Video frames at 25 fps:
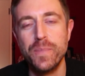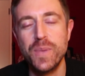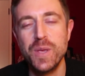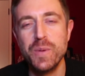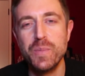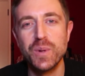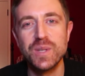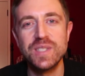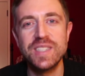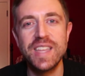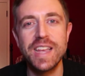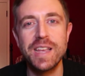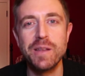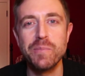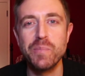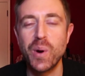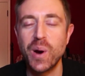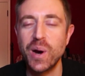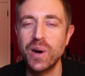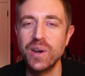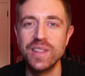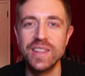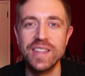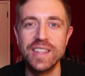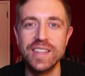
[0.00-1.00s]
People taking
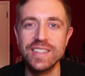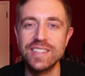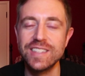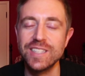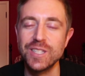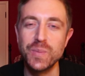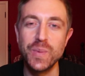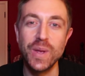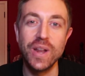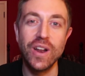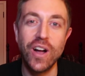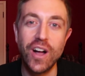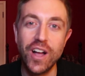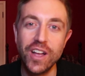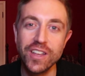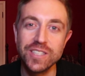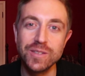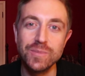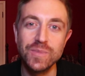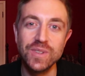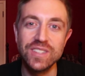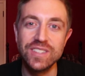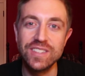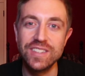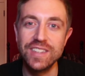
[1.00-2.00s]
part in this. It's been
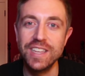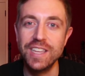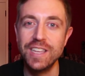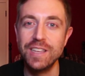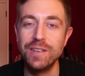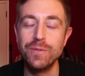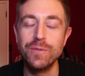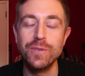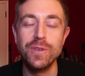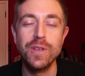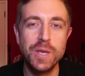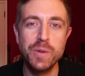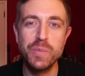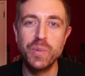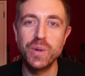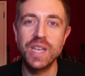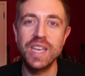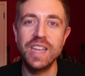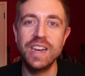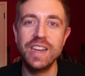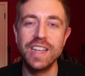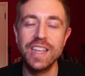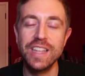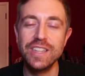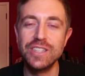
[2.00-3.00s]
awesome to see people
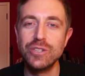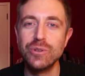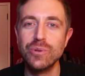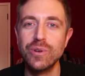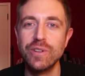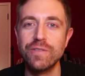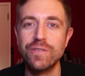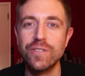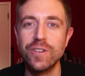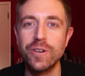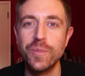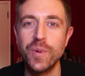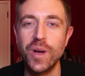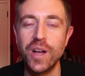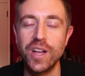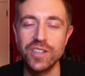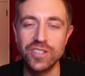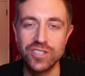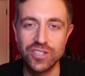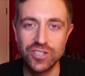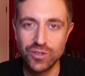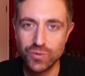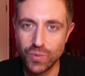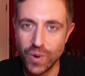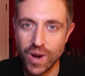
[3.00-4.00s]
getting into it from
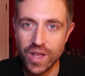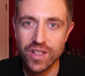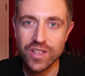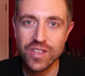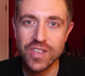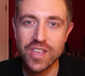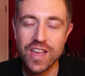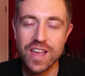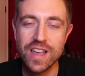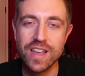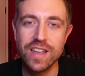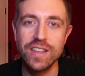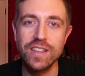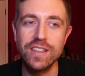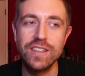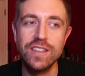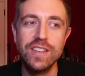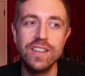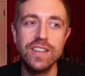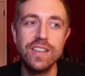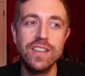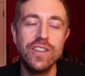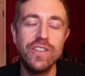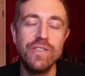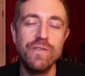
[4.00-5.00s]
Australia,
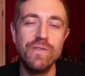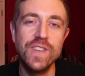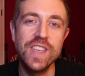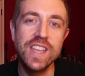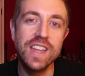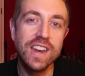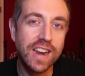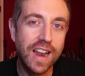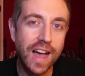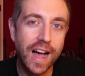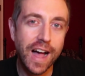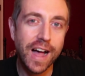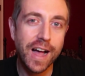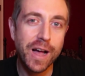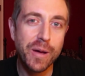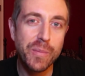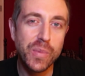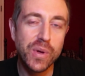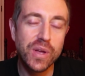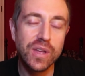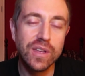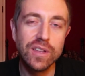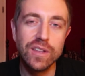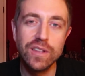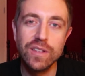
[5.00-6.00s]

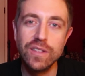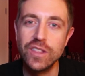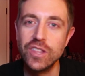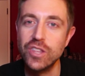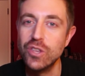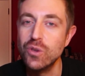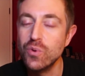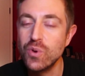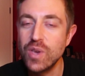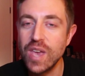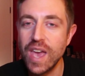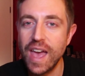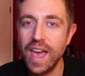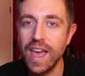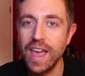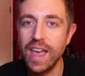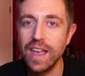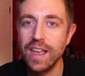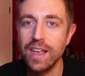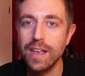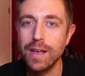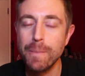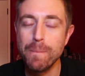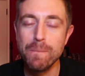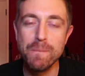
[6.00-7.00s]
Vietnam,
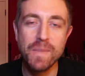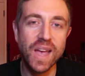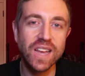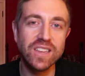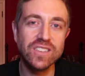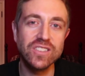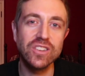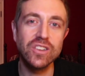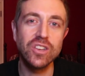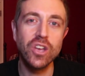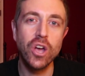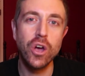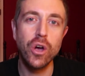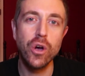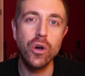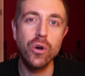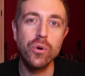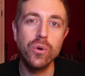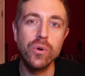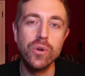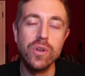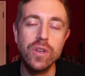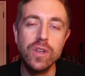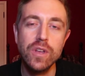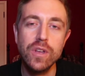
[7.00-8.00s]
UK,
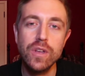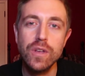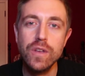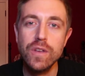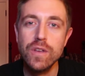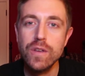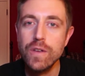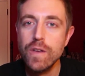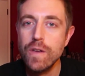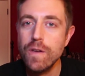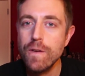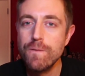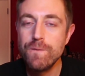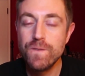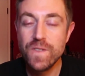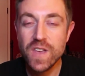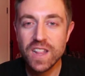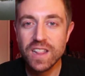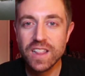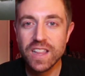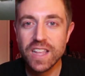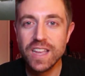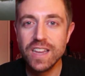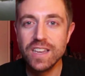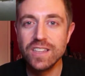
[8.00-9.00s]
Mexico,
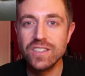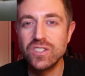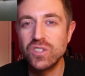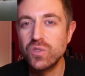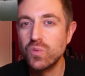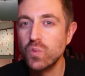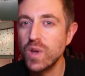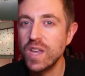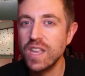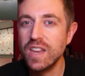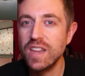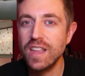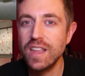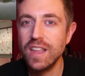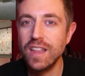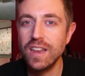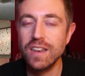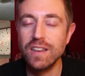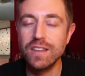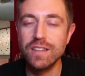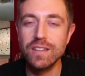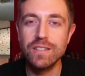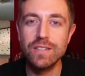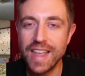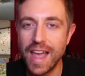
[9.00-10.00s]
Finland,
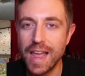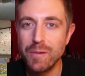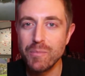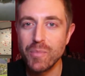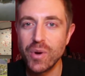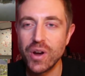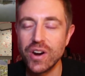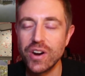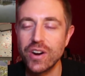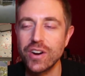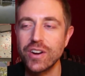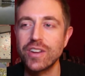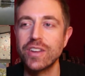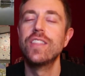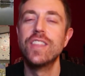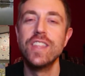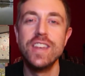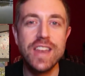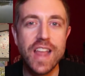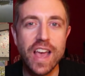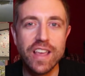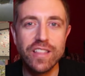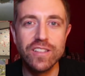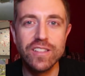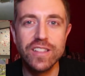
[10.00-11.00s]
Sweden, Denmark, the
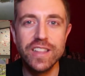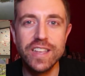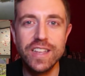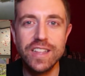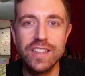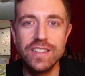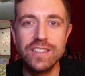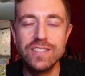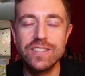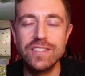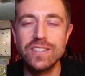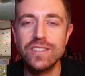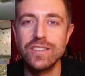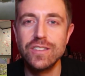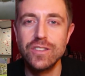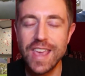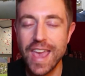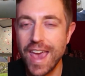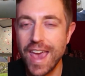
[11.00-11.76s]
Netherlands,